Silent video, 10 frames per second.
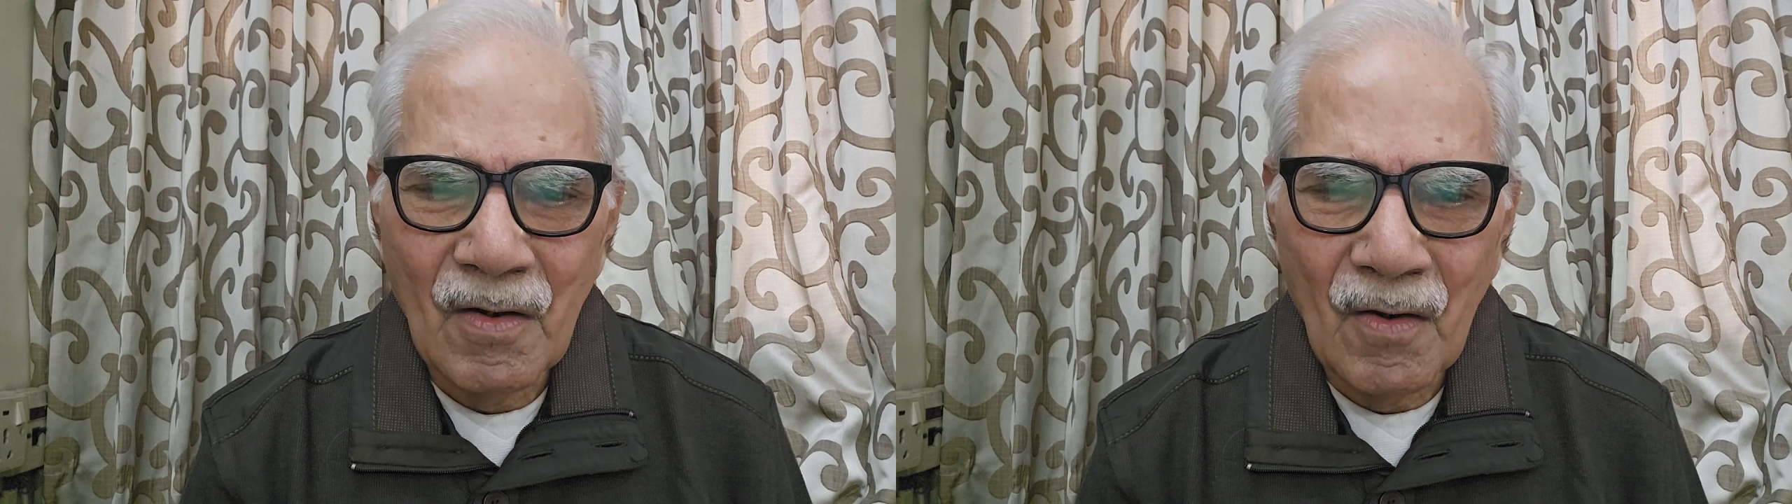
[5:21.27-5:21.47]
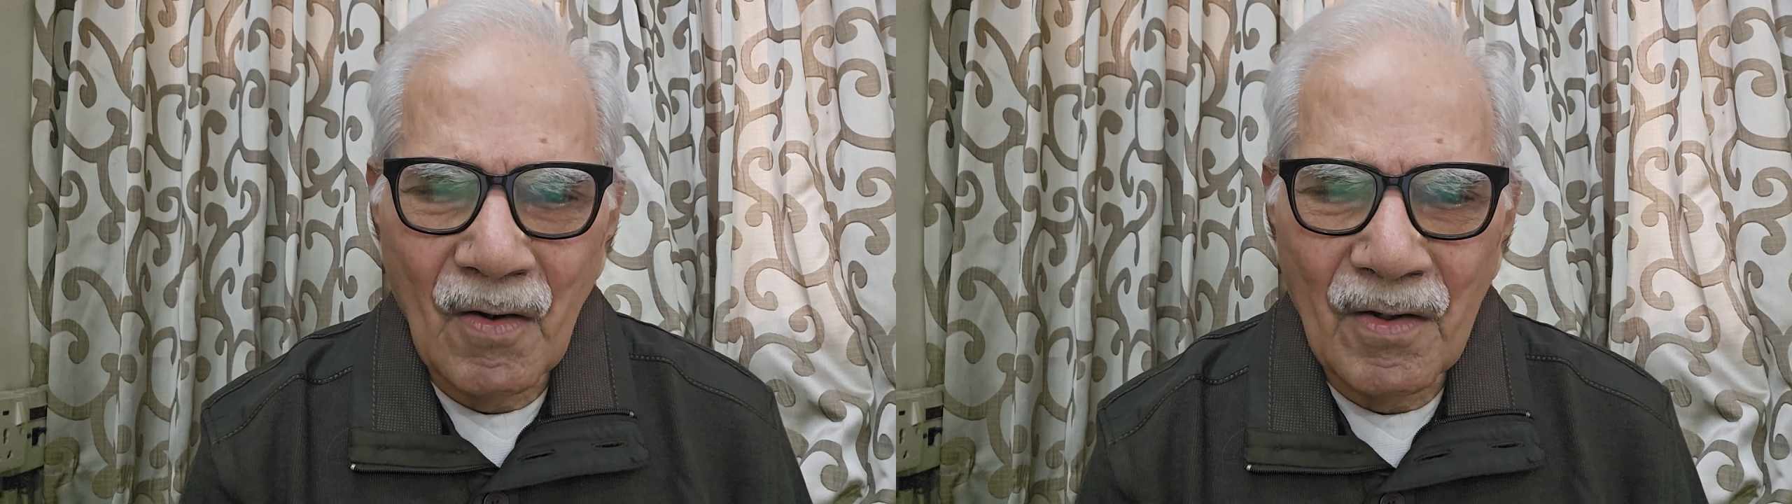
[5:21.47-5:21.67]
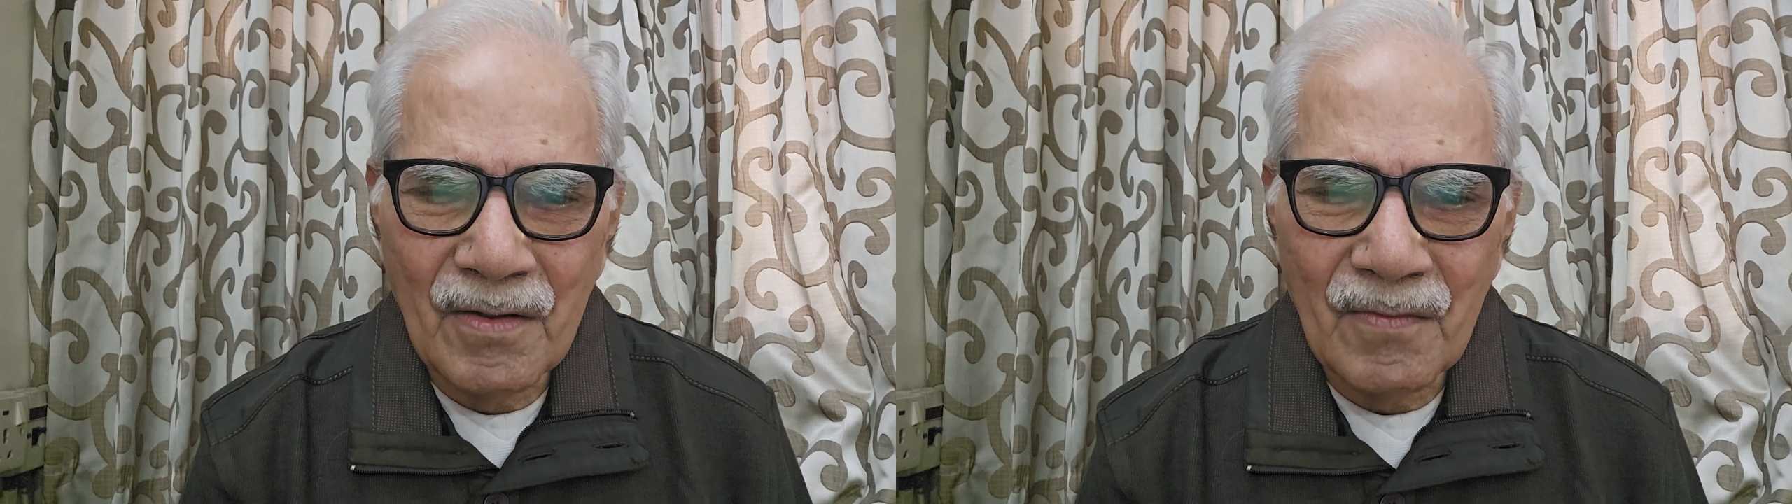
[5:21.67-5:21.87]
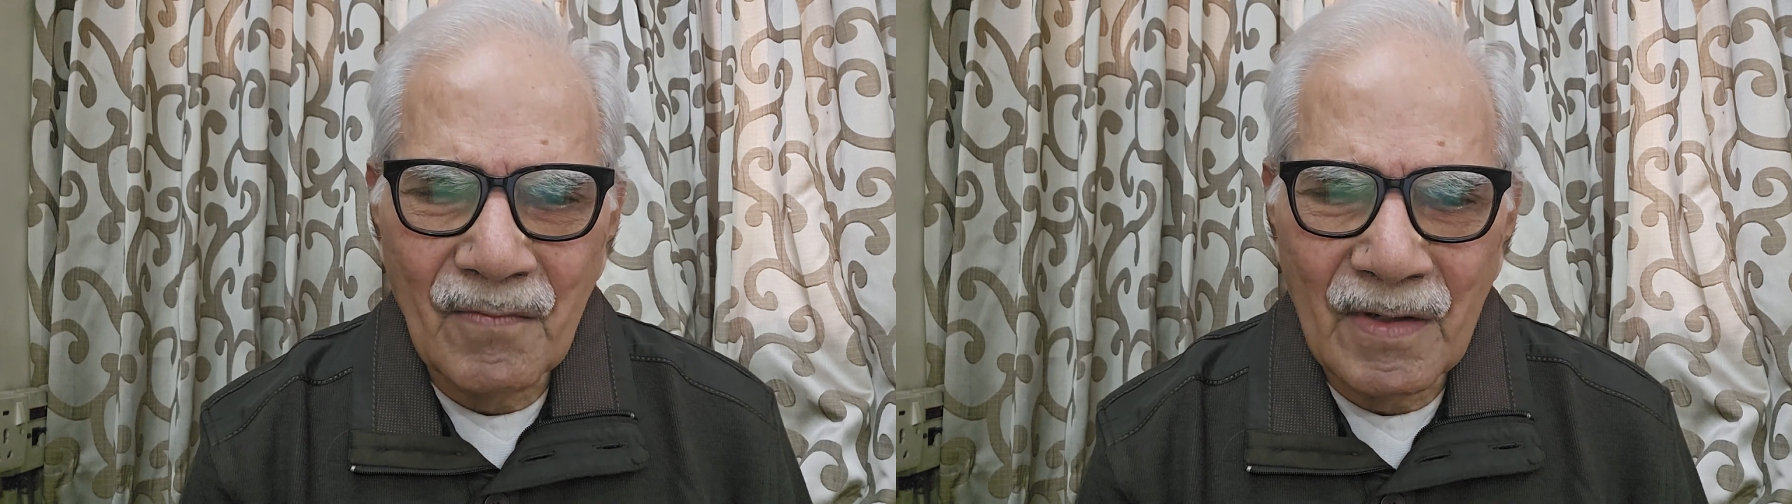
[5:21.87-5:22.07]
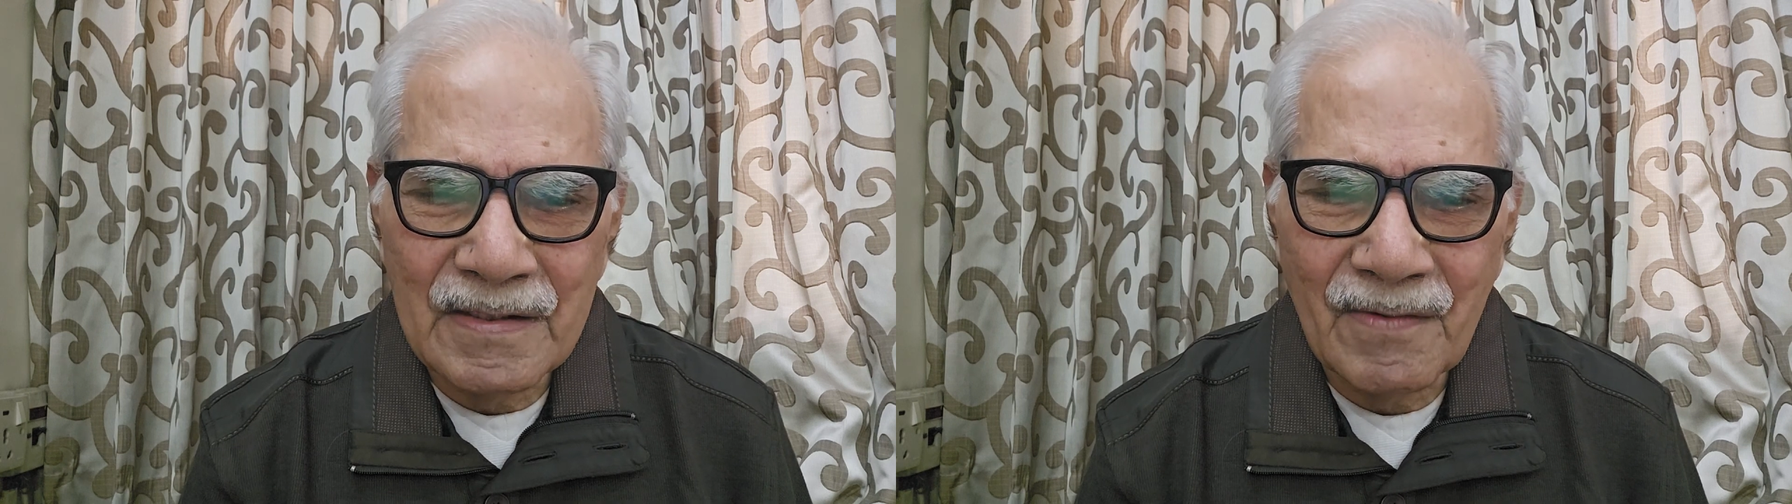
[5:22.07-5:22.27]
or
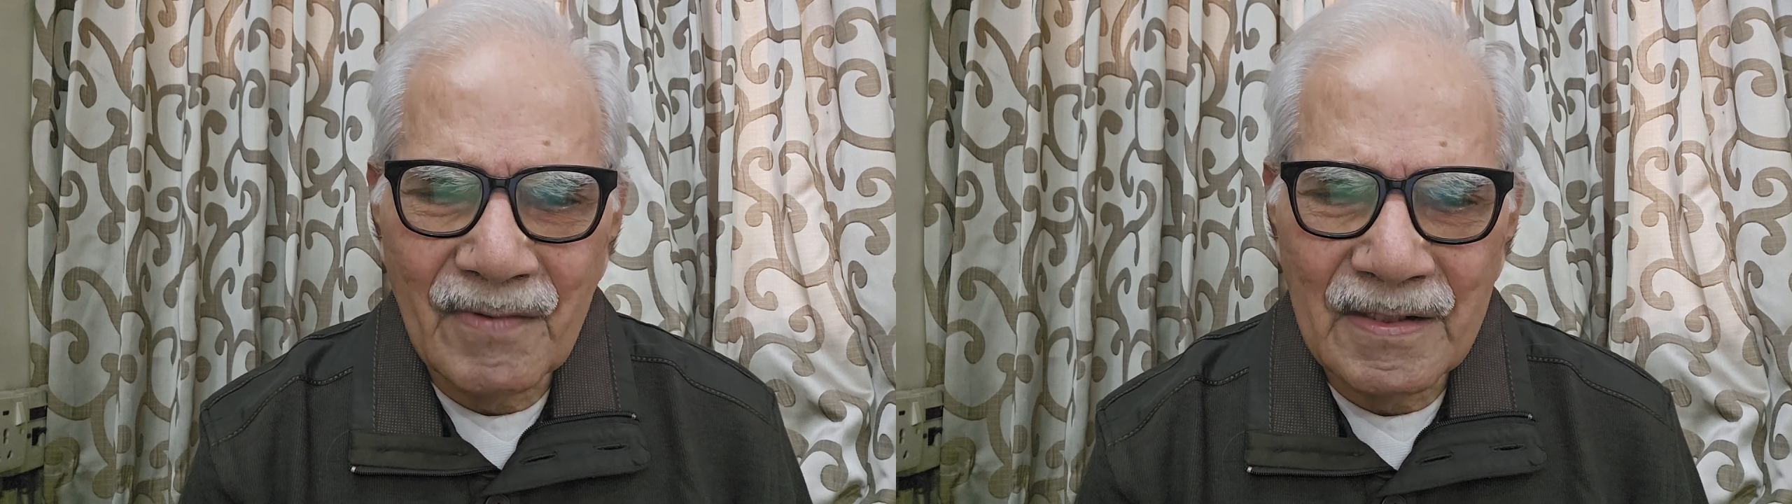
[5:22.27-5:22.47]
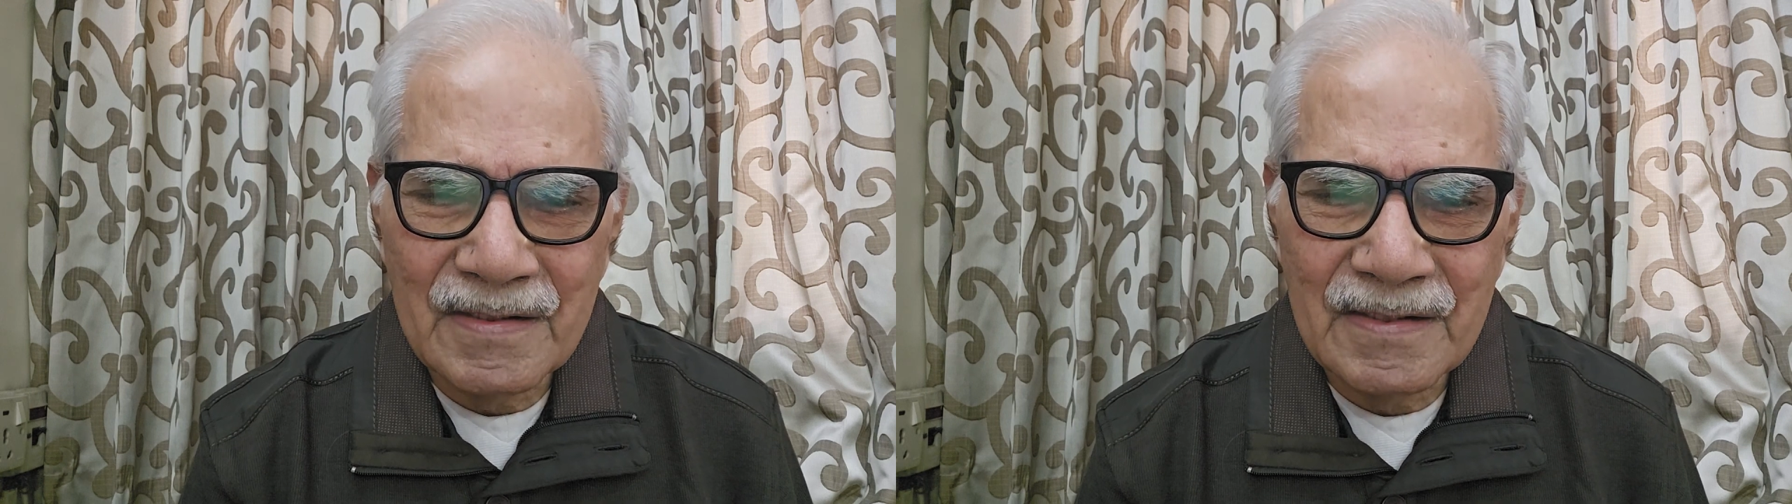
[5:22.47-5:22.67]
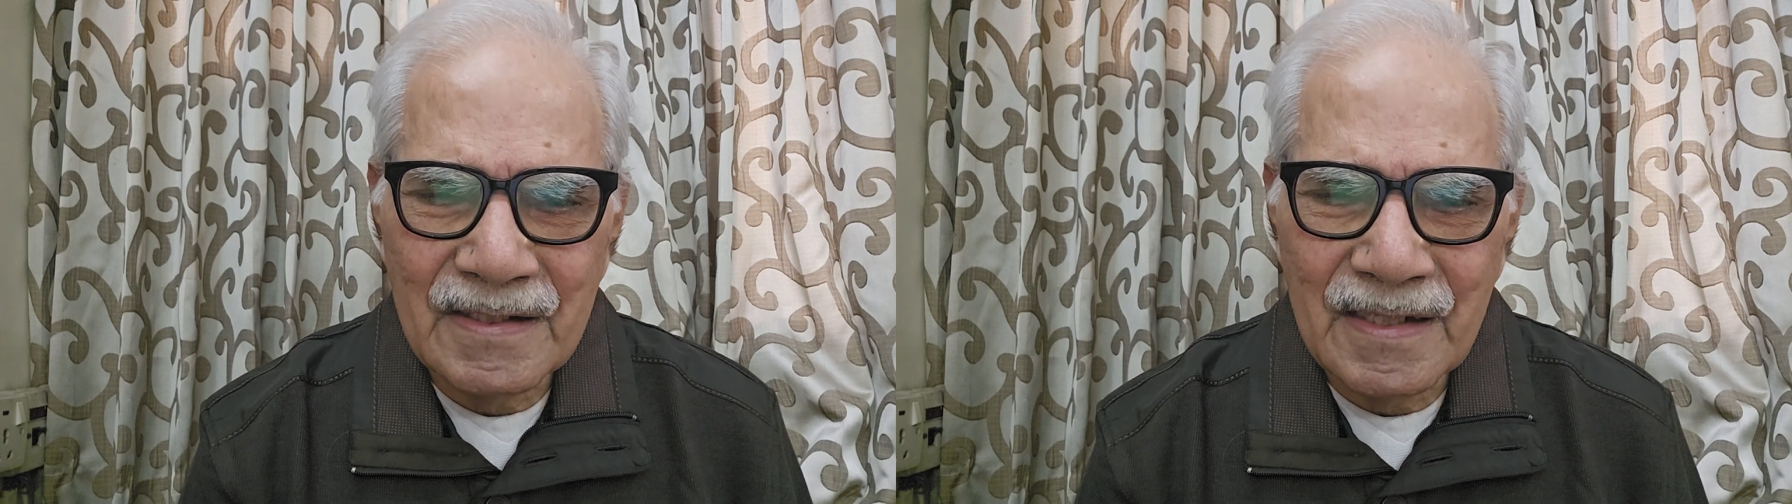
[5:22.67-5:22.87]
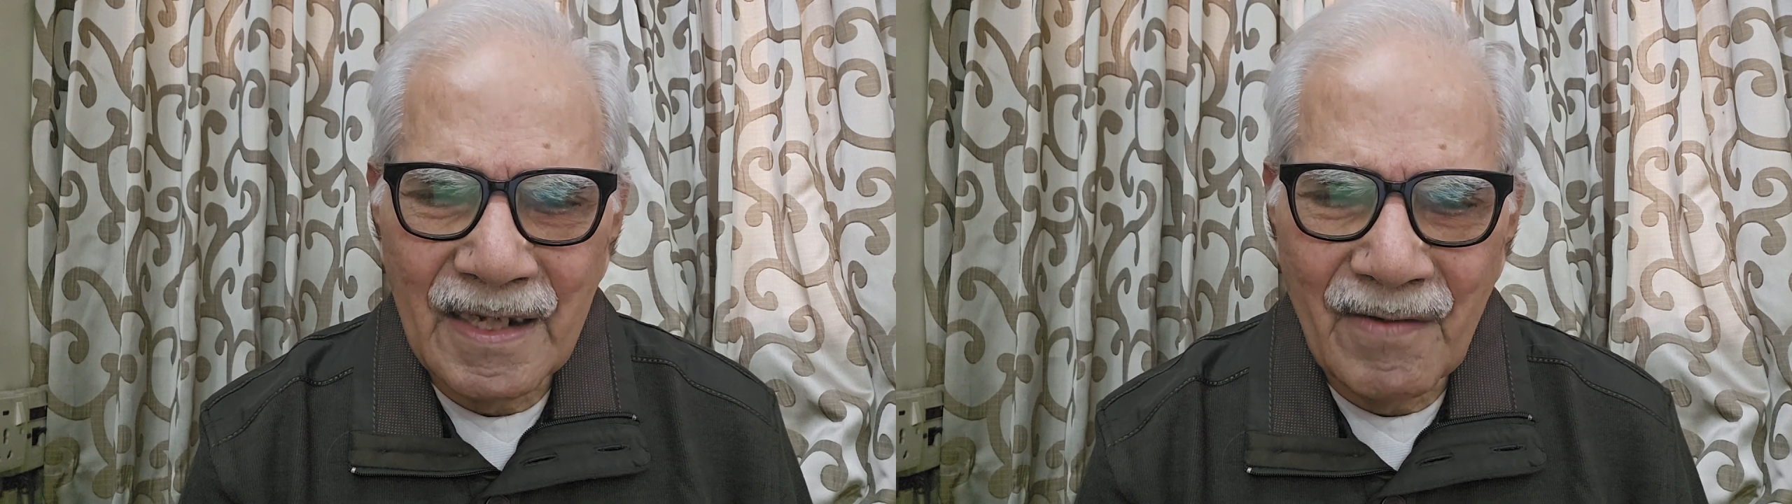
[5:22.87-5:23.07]
whatever is the